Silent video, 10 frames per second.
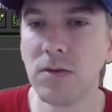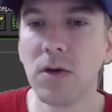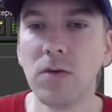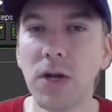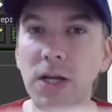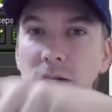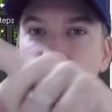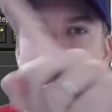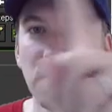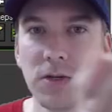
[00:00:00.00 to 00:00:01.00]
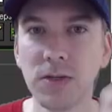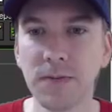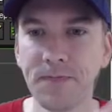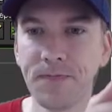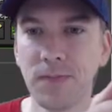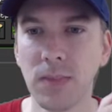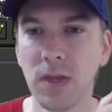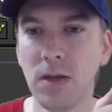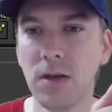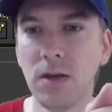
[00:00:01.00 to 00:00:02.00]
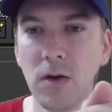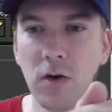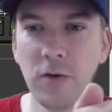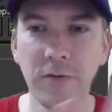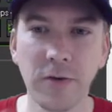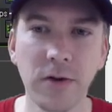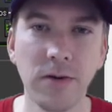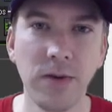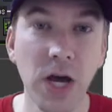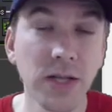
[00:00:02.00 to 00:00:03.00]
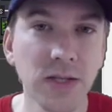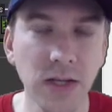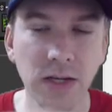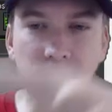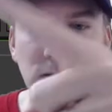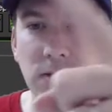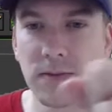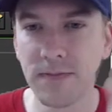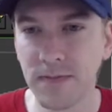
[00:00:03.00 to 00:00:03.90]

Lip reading: go 90 degrees over 9 seconds,